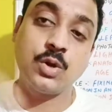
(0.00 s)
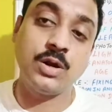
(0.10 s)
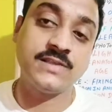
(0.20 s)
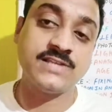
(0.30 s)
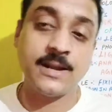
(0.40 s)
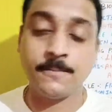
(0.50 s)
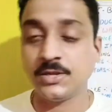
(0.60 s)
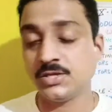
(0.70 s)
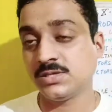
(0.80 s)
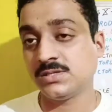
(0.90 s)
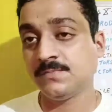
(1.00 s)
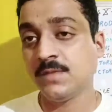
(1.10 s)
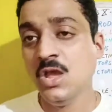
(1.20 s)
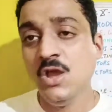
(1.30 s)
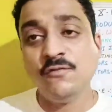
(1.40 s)
called as adaptations
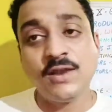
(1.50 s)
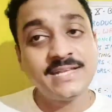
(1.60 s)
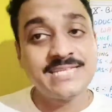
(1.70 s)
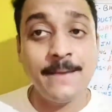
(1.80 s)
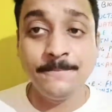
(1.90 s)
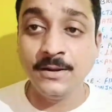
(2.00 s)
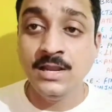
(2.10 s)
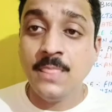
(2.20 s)
for example,